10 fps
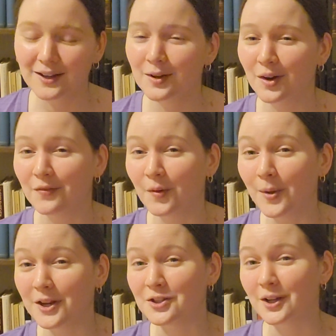
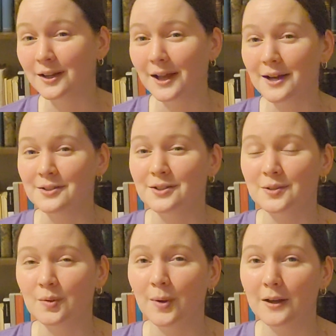confirmation classes
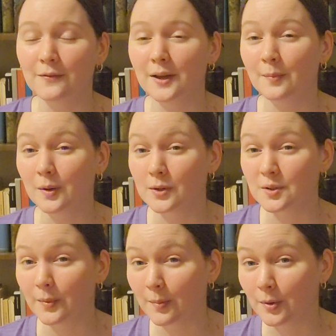when my family was
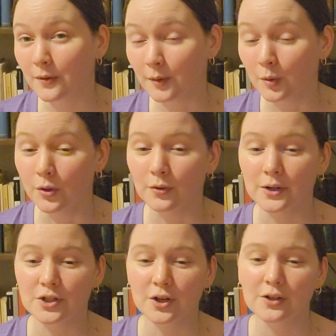a member of the
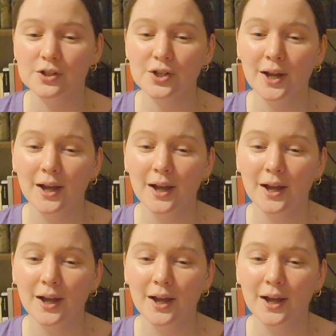Lutheran Church.